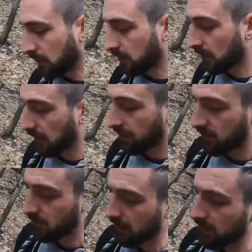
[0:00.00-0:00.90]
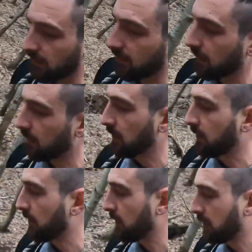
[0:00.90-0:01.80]
And get carried away.
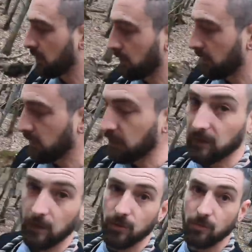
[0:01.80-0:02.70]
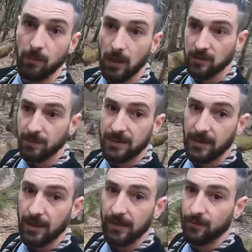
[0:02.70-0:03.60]
So you must be
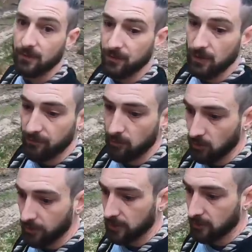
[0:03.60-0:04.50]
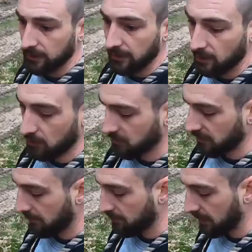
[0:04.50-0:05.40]
careful if you're ever walking on dead logs
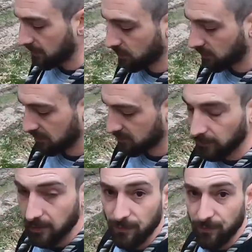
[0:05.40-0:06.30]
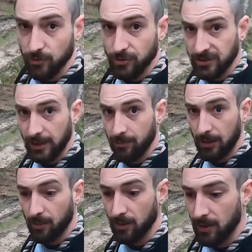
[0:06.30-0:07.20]
and that. Make sure they're solid before you step
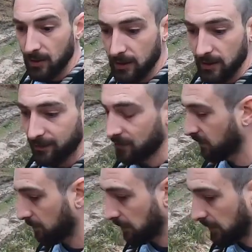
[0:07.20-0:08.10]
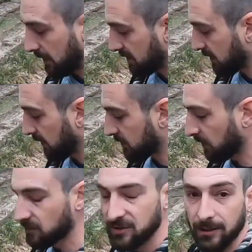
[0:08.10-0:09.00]
up. If you're somewhere where there's snakes,
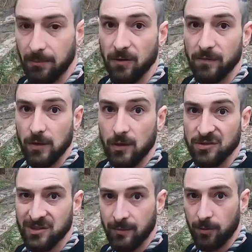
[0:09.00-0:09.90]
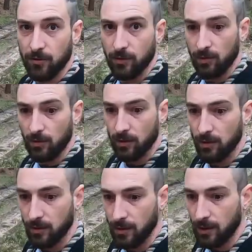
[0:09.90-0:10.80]
don't step over the log, step on the log,
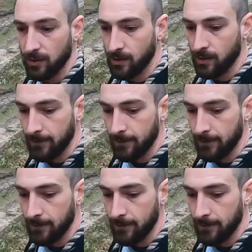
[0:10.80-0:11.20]
okay?